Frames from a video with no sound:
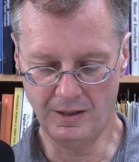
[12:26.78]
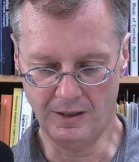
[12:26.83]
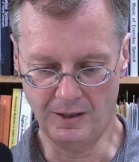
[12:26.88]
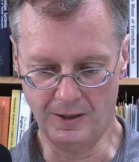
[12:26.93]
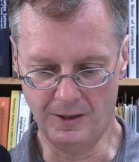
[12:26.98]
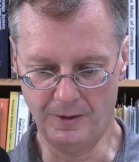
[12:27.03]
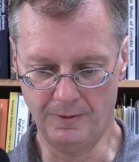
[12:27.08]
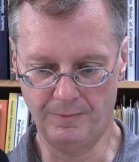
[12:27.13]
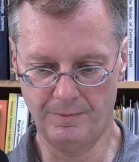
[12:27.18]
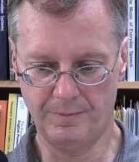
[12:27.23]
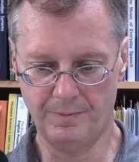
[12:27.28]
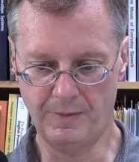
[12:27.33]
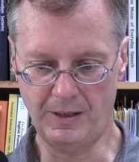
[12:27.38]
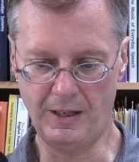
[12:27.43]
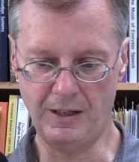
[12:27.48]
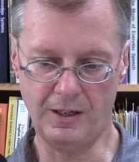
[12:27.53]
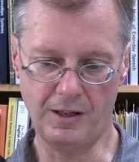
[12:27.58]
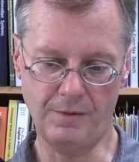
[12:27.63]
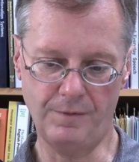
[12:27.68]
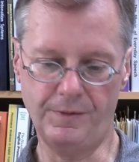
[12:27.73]

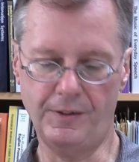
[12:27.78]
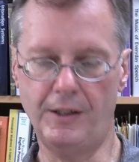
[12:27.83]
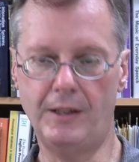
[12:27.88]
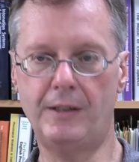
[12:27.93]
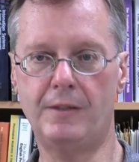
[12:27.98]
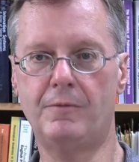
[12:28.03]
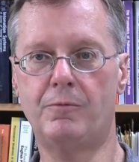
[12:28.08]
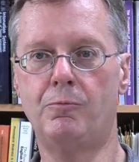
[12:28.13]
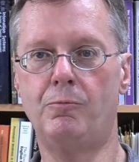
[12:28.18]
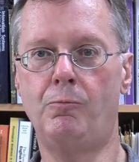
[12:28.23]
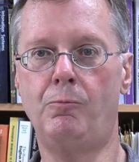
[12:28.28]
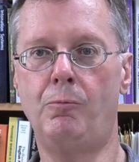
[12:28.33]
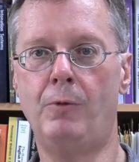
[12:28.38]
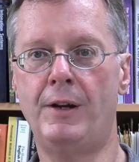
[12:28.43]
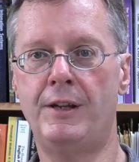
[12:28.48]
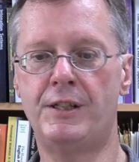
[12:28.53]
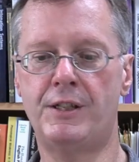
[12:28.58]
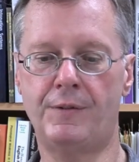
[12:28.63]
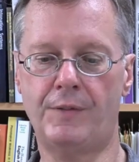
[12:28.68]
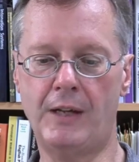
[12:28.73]
And you can find
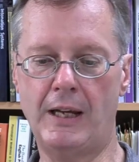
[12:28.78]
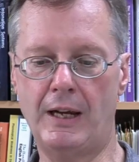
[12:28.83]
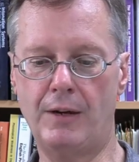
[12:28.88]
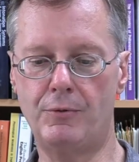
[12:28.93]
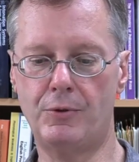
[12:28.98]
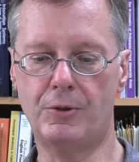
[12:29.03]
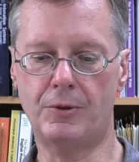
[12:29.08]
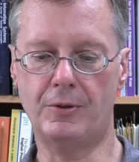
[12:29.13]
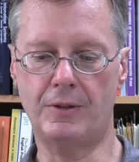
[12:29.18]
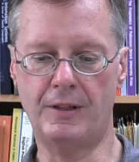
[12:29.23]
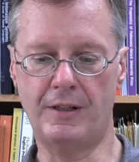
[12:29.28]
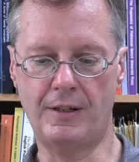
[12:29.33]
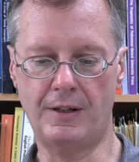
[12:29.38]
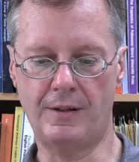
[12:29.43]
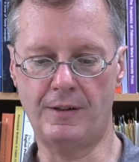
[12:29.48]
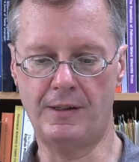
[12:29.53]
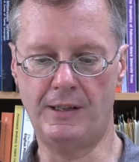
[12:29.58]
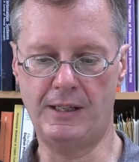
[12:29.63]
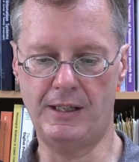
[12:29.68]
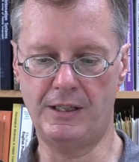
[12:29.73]
ways of
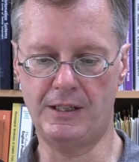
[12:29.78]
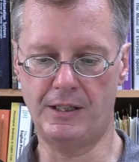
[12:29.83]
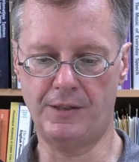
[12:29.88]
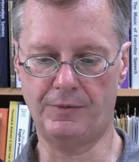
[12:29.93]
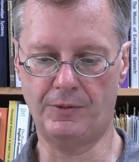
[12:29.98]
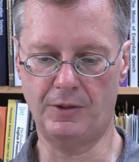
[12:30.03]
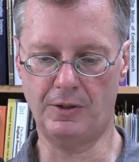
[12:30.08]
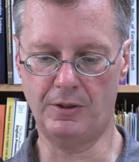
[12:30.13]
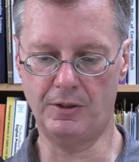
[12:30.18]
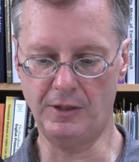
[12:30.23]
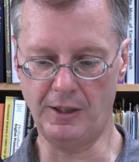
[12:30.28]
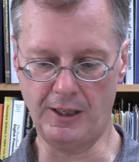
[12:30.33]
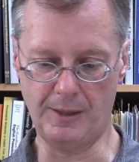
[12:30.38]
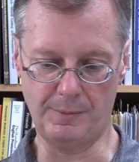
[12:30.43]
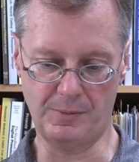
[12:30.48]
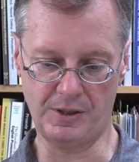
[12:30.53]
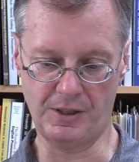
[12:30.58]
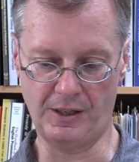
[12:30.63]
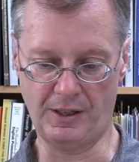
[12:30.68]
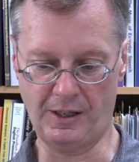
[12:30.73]
countering these different
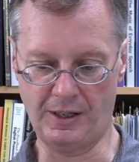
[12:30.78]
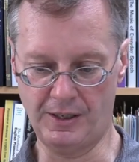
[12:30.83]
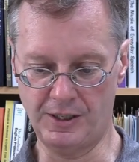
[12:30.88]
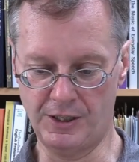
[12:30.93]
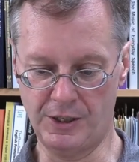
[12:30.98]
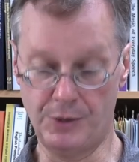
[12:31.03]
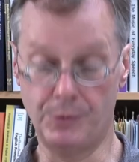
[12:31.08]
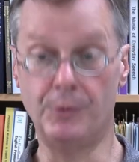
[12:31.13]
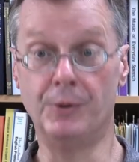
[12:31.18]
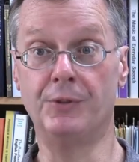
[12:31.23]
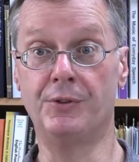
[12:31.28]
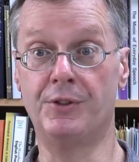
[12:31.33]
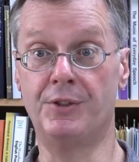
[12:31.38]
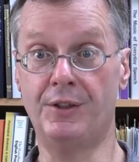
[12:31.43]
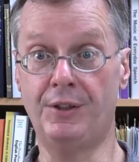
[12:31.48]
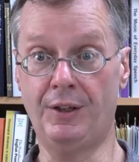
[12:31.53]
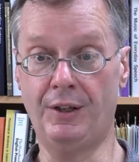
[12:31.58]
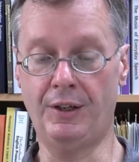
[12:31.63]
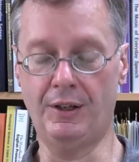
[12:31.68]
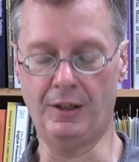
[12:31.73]
claims, as we'll
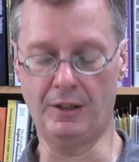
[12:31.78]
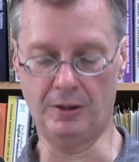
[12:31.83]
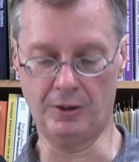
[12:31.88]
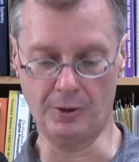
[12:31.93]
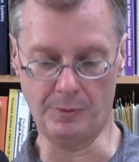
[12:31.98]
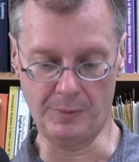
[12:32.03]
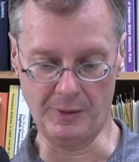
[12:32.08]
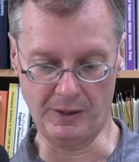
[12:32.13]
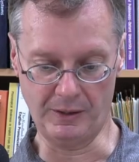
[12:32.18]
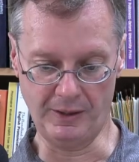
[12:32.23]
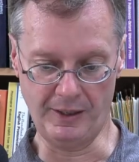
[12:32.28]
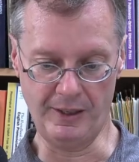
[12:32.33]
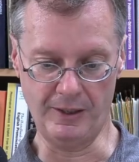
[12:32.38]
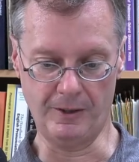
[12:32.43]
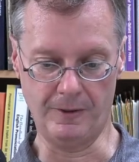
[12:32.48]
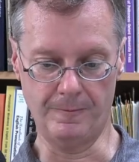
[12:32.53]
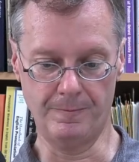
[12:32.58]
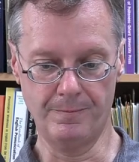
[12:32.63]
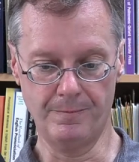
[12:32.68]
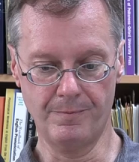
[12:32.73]
see a little bit
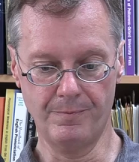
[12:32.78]
later.